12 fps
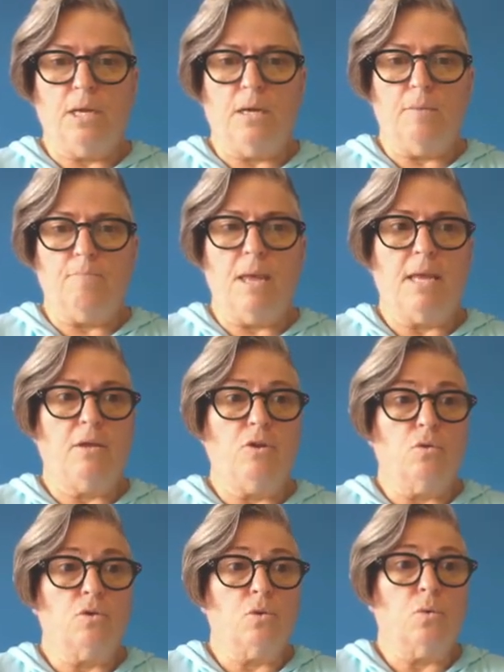make
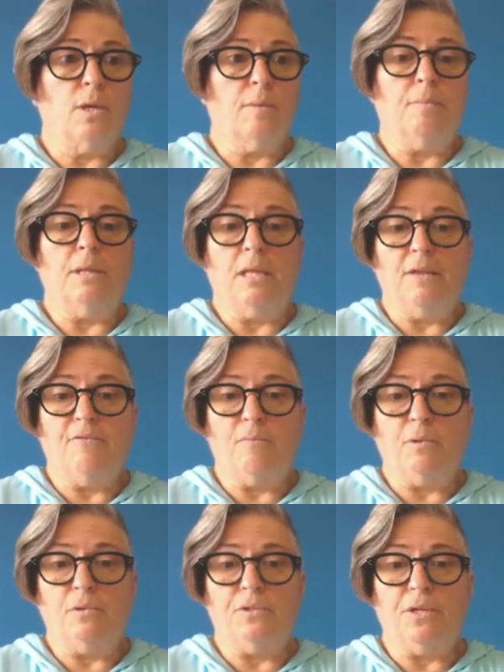your story
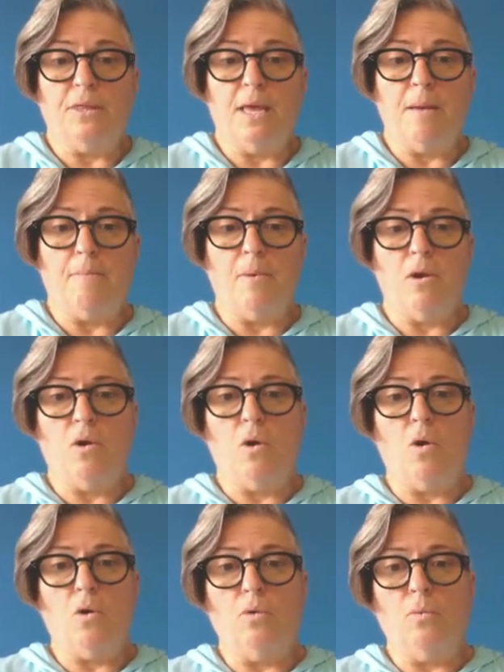believable to them
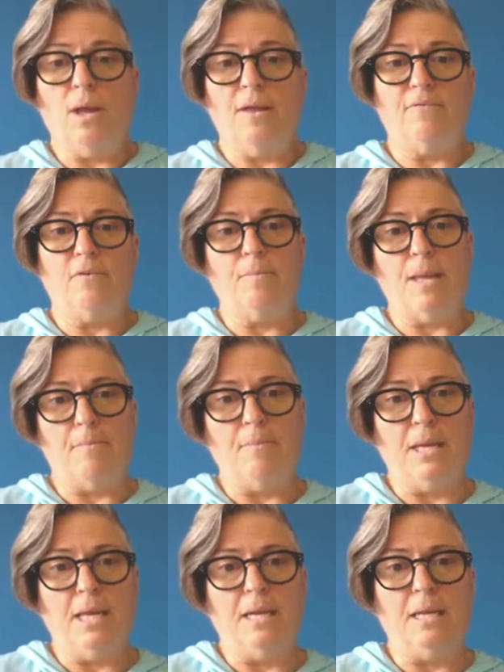all the way from that
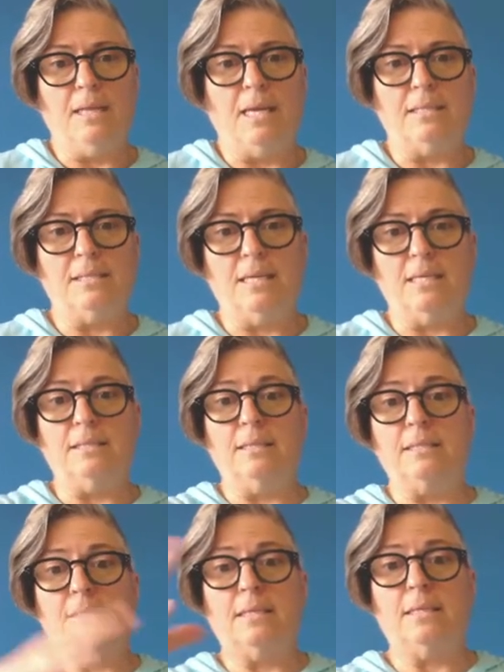beginning, that
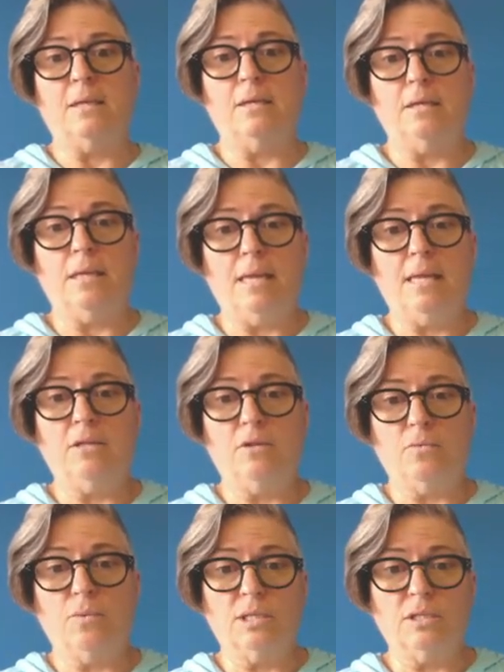stasis, to the end,
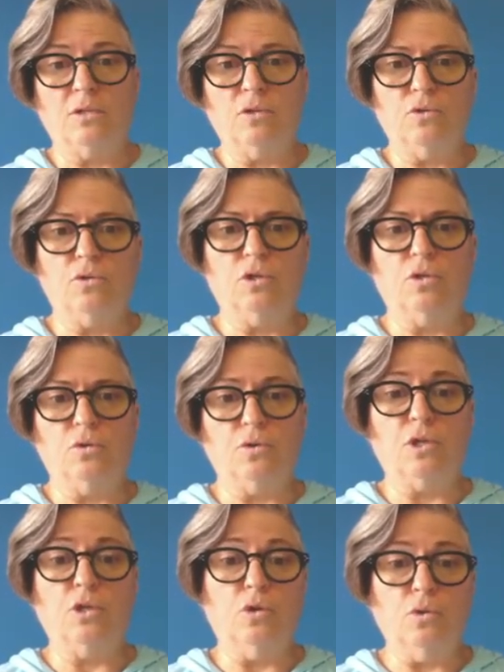the resolution, or
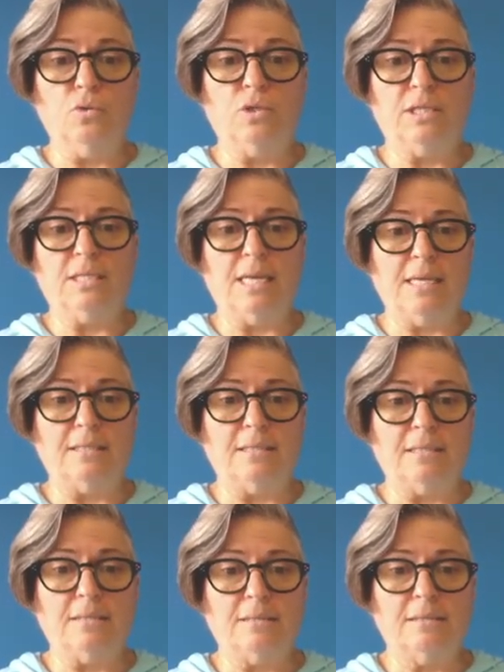the new
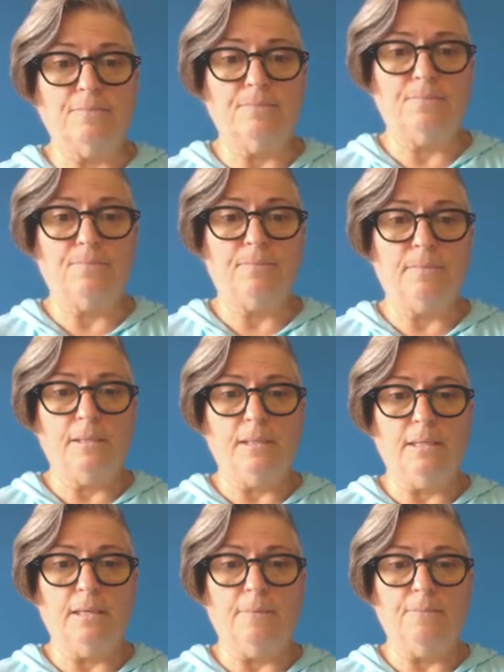stasis.
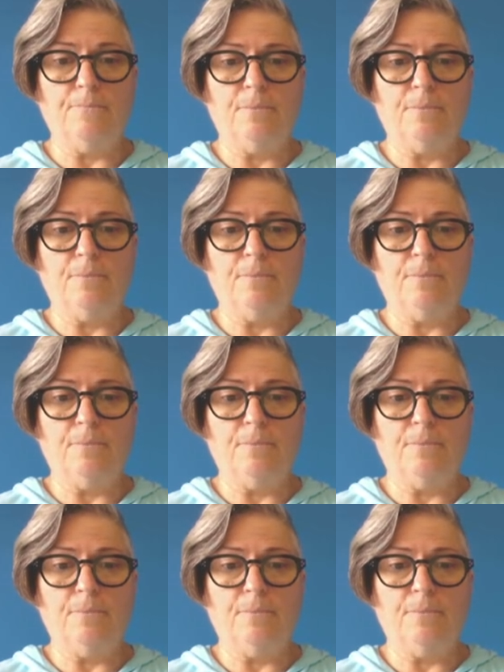Okay.